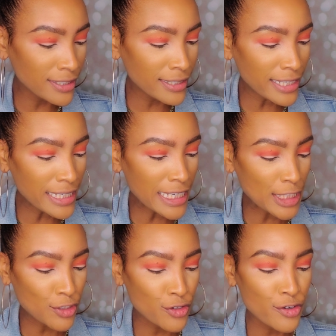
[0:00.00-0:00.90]

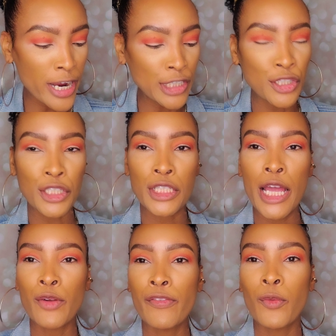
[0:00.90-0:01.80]
Goodness gracious,
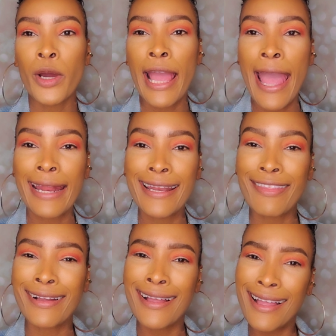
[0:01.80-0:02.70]
I don't even want to add
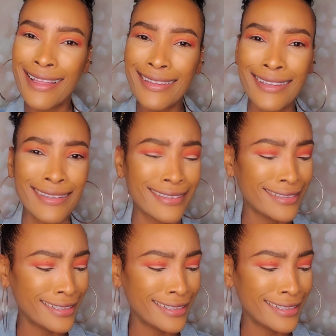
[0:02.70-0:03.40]
another color.